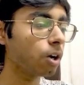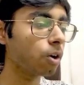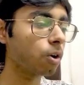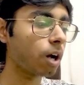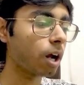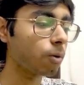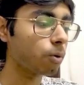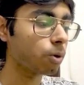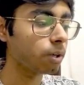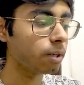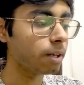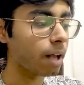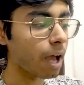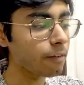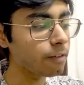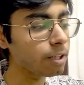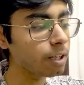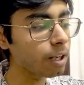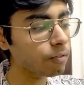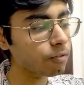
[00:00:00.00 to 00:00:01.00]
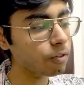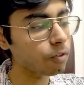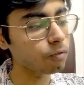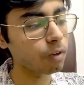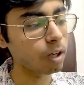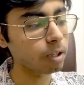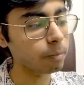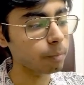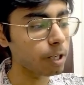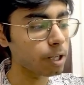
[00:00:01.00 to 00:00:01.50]
or I want to navigate from
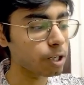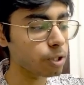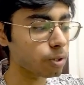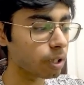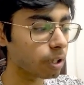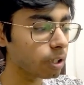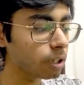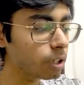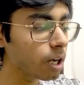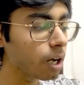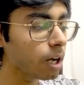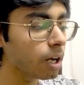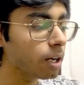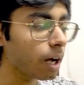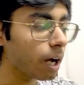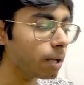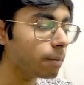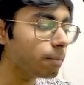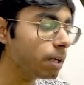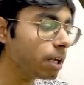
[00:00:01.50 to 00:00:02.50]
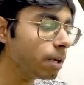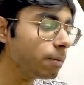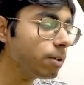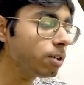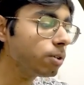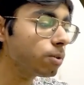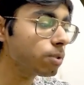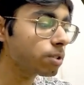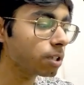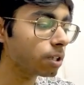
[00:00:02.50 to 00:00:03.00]
one page to another, I may be
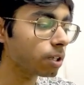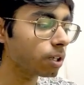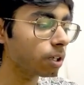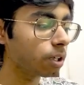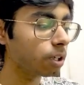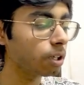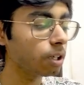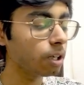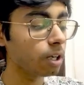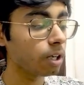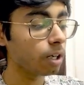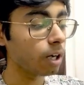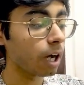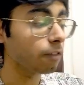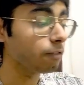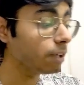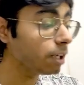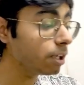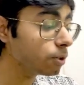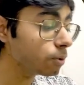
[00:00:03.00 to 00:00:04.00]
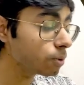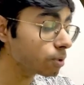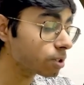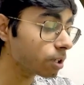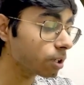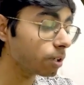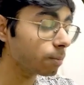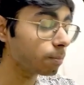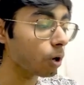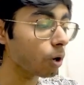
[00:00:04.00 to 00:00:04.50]
using a I will use
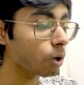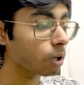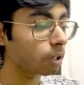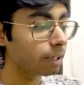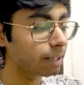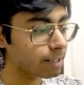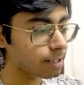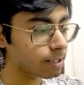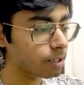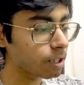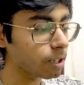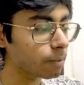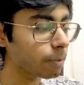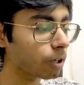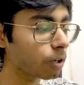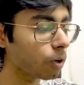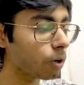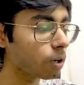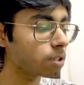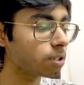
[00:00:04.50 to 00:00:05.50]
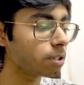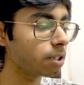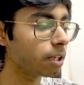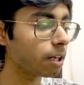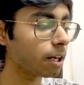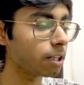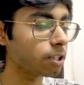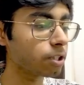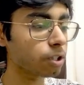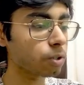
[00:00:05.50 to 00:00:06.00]
a block listener because there
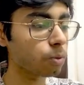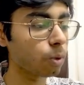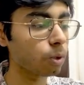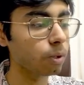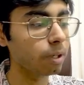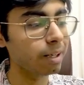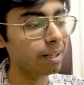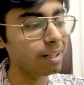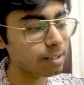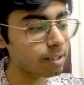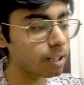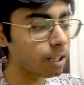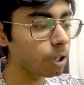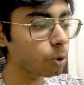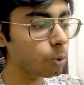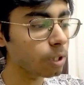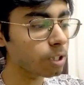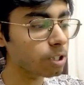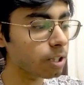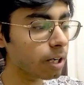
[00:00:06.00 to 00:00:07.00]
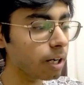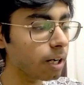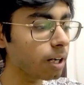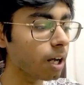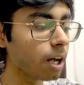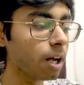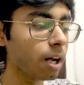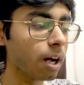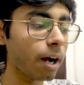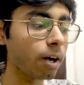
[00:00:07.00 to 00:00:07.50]
I just want to listen to a
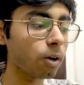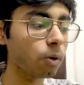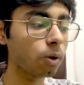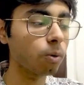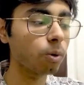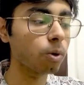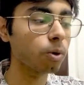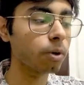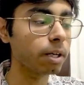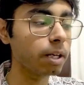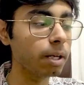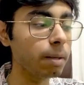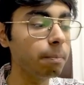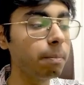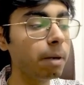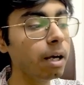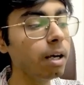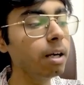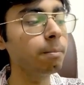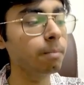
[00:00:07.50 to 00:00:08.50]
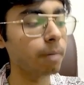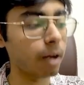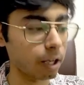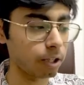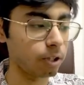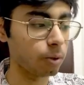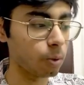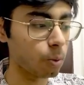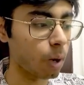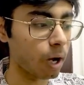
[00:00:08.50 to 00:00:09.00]
state. I don't want to rebuild
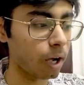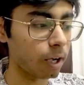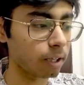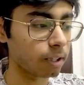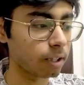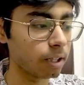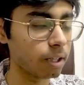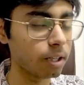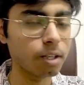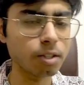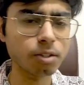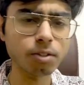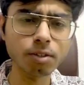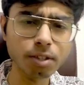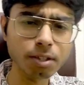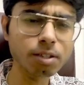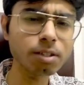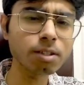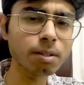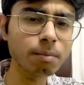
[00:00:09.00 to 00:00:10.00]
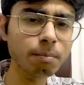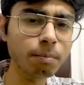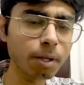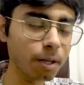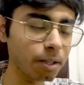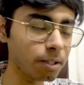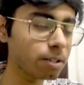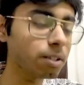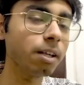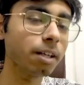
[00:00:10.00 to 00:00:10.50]
my UI. So this is a simple
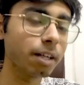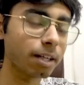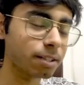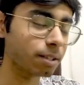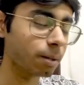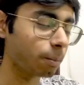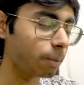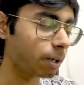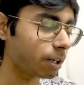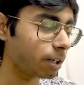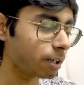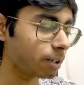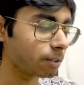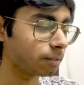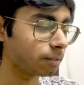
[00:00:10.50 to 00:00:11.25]
answer. Let's submit it.